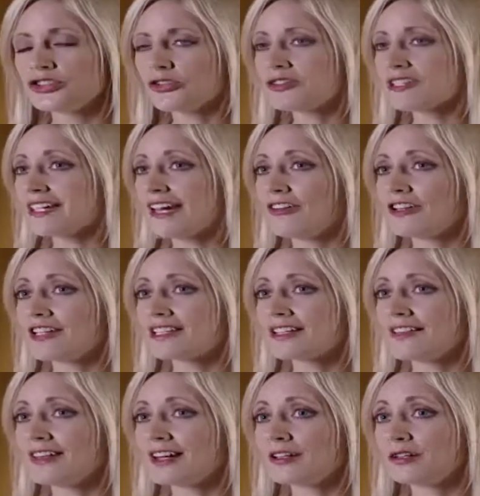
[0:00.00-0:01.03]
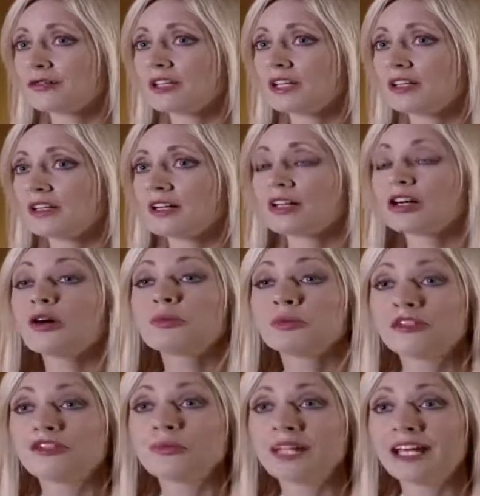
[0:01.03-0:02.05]
John Terry said that only a
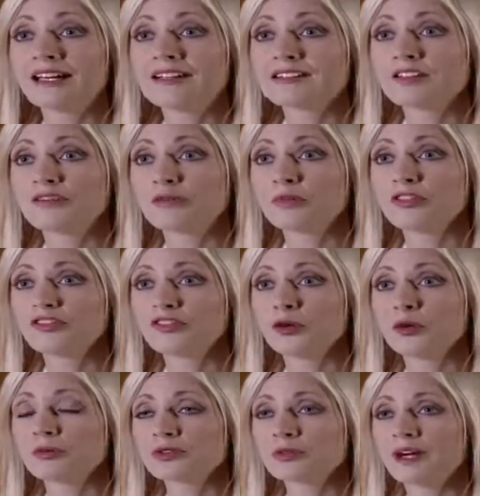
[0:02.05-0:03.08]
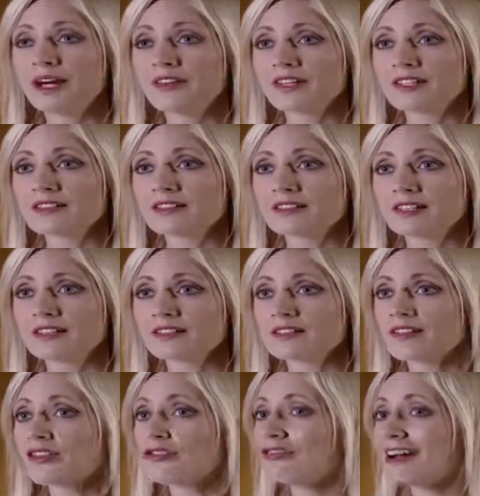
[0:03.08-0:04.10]
couple of players have performed well this
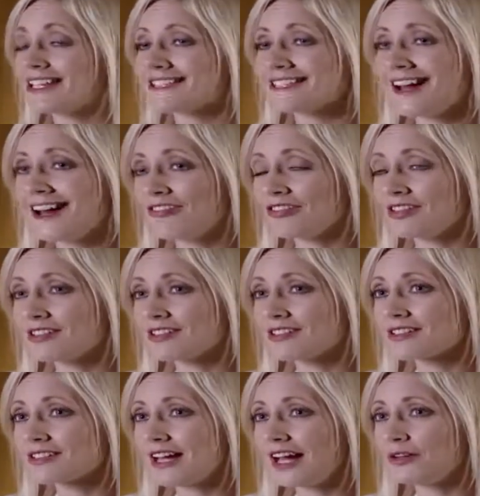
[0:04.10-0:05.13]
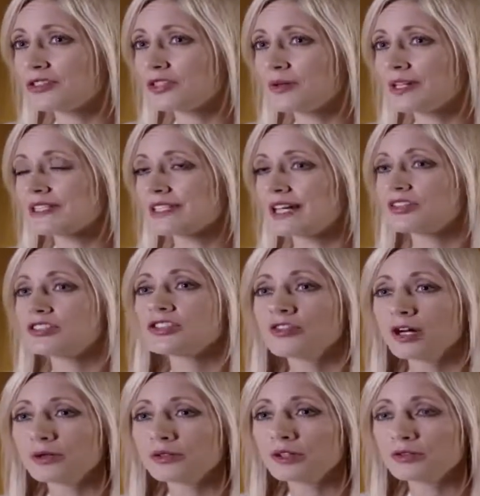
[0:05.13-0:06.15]
season, the rest haven't. How do you assess your own